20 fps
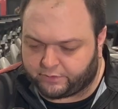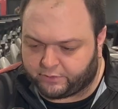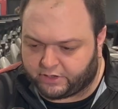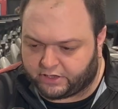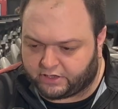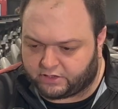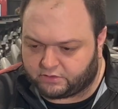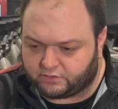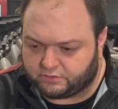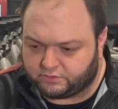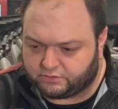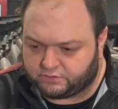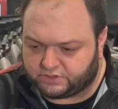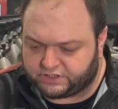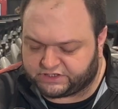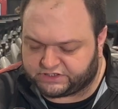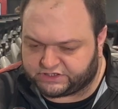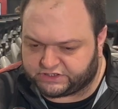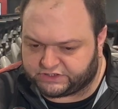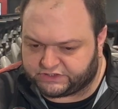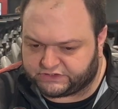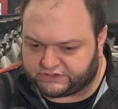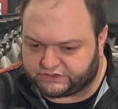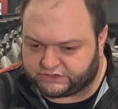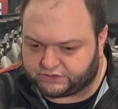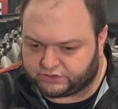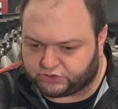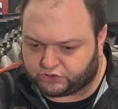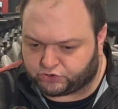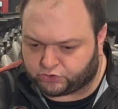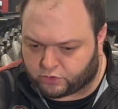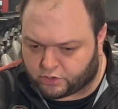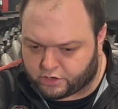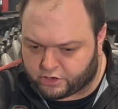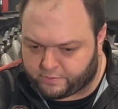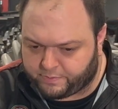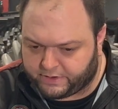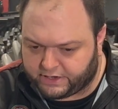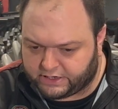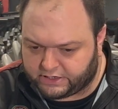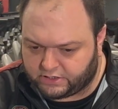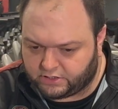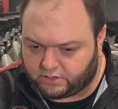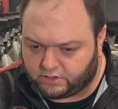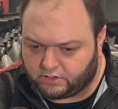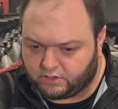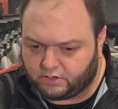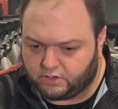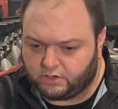well, this is the shorter pin,